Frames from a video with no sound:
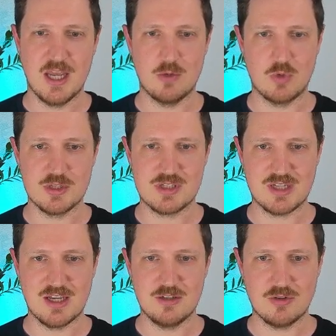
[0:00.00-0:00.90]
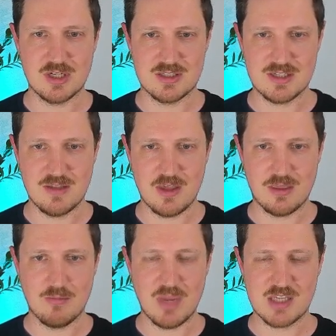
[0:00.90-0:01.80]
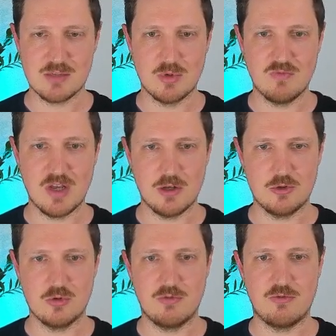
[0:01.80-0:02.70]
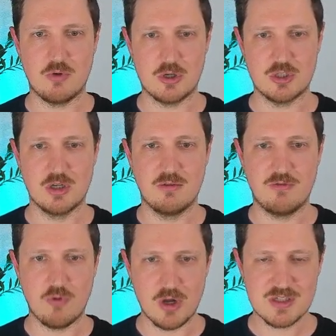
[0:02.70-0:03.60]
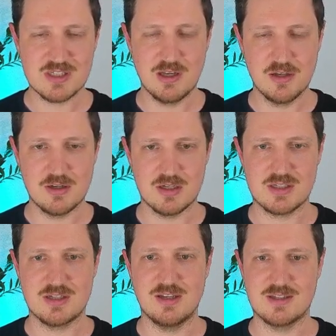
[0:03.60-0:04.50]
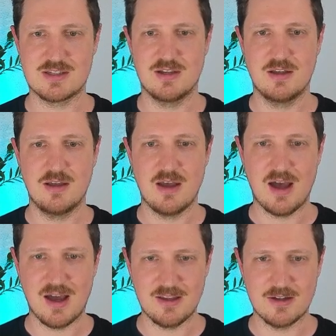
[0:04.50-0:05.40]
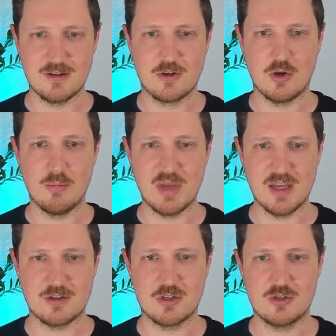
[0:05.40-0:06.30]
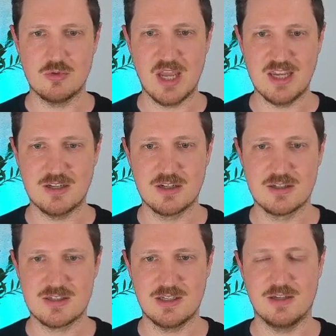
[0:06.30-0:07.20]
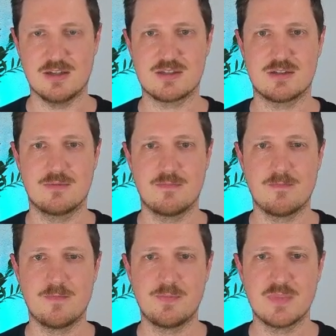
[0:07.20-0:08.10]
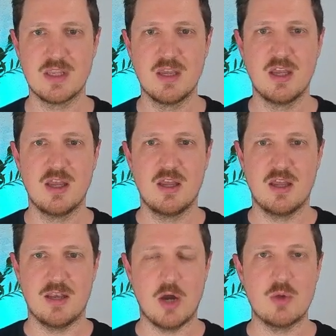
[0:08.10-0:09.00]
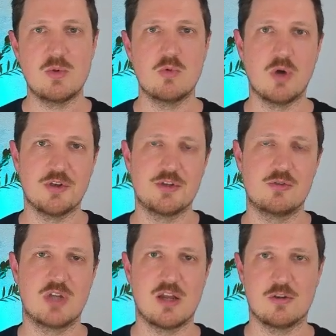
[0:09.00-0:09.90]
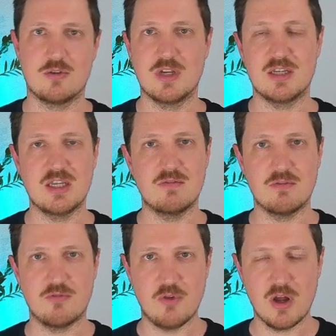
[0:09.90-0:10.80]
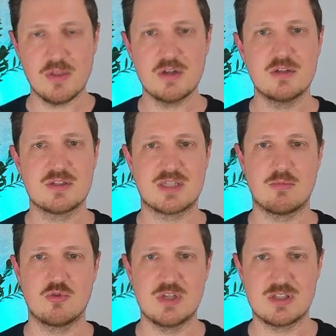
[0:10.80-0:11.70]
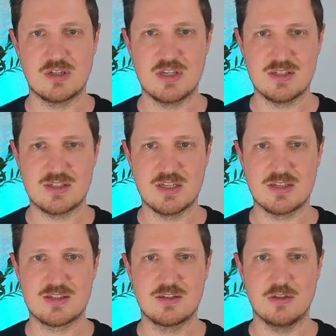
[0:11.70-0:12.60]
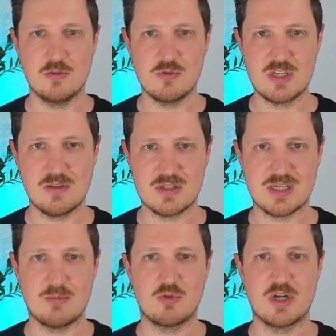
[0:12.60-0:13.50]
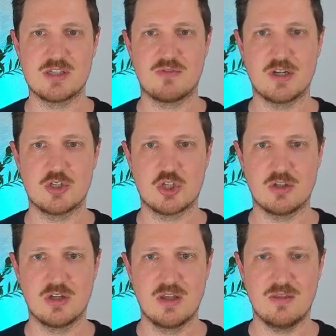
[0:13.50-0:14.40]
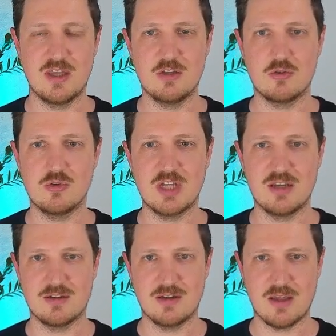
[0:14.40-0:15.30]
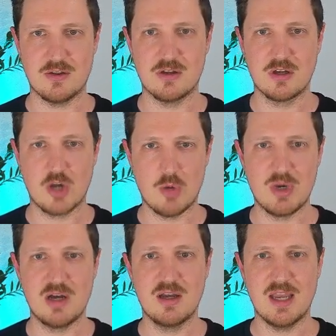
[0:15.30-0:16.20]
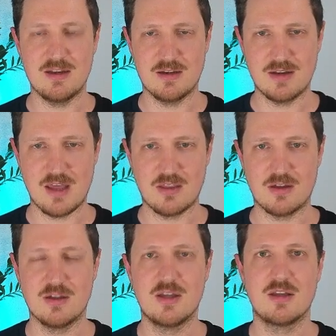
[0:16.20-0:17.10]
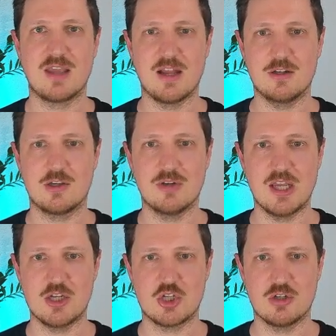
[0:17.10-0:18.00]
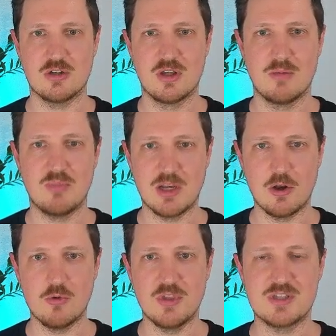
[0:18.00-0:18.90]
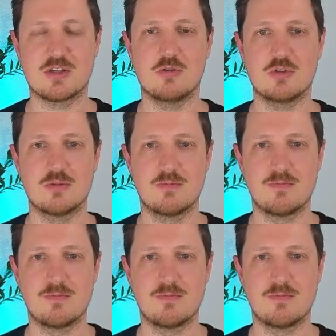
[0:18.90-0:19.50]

And once again, you can see that the maximum value for four cylinders is higher compared to eight cylinders. Now, if you wanted to calculate even further summary statistics using the summarize function, then you could add another comma and another calculation below this code.